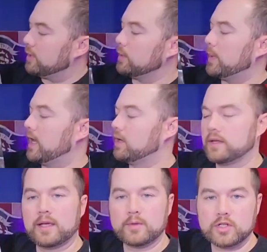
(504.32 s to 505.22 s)
a bit of
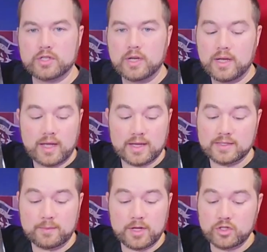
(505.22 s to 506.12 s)
battle damage.
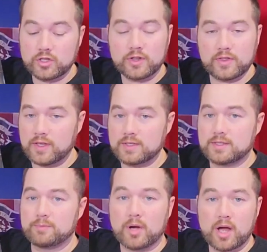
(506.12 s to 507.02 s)
As I mentioned,
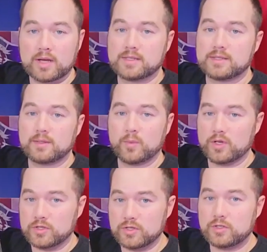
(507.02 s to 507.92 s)
this box
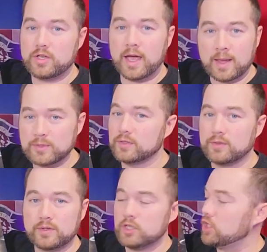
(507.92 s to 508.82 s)
was
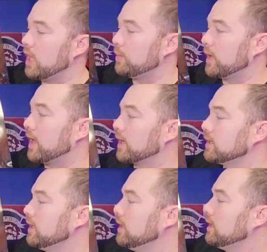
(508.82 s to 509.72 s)
absolutely
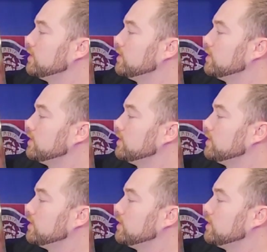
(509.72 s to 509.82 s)
jam-packed.